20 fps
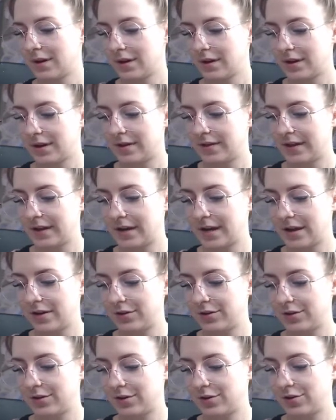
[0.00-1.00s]
And then now
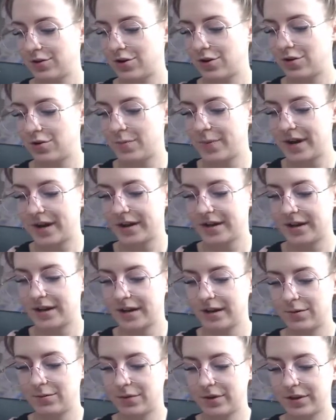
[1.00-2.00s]
you can go back
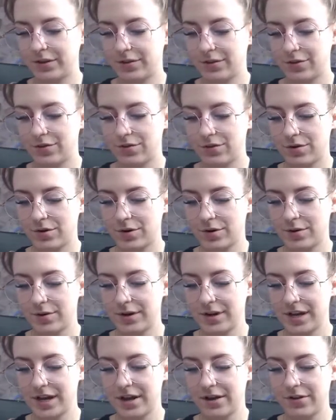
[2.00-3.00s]
in with your
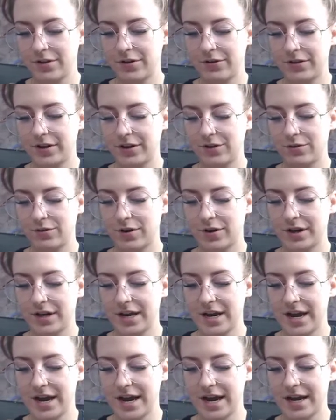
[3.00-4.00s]
yellow that you already
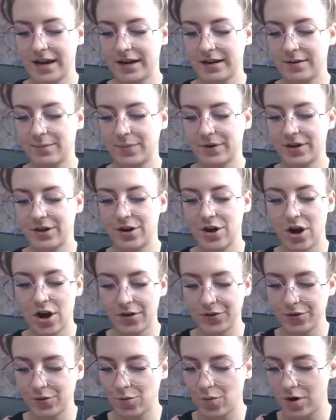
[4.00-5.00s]
had, but
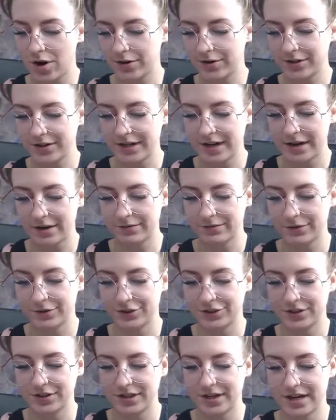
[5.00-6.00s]
not the watered down
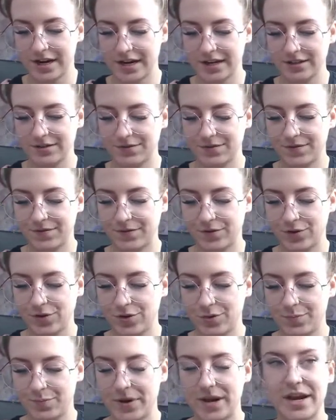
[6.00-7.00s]
version, the nice
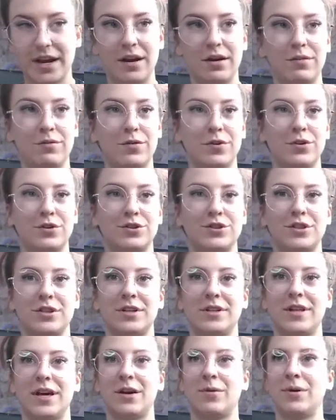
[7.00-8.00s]
full paint
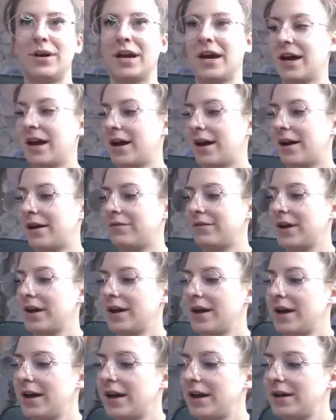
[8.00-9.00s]
version that we have.
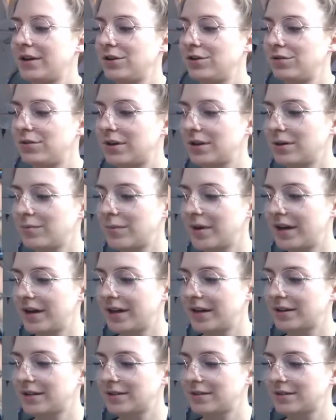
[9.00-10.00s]
And you can
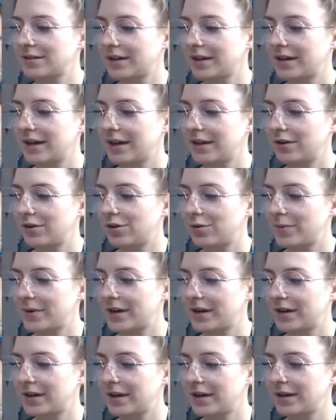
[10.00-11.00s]
make, again, go
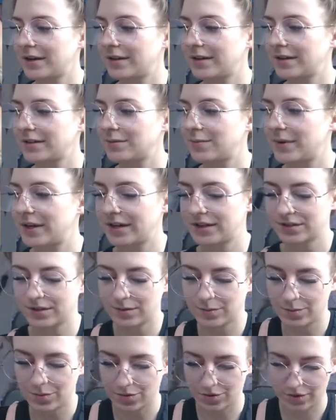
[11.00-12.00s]
back in and let's make
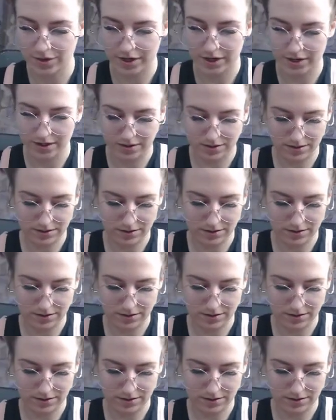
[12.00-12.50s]
some more.